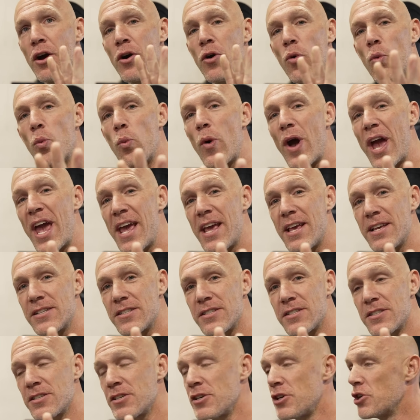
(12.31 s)

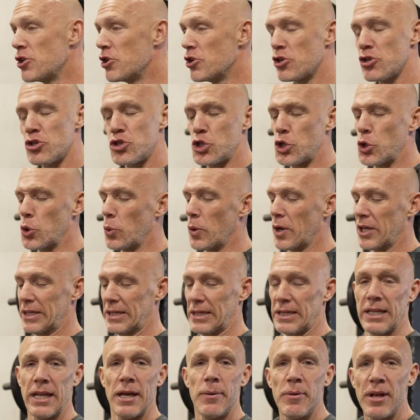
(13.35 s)
ways to
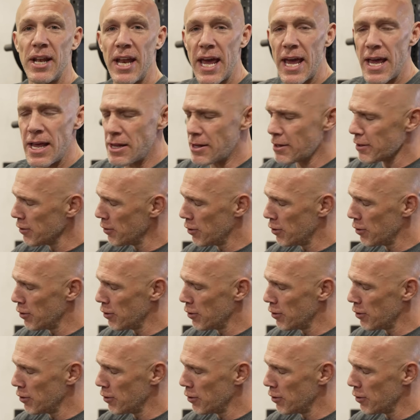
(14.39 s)
eliminate,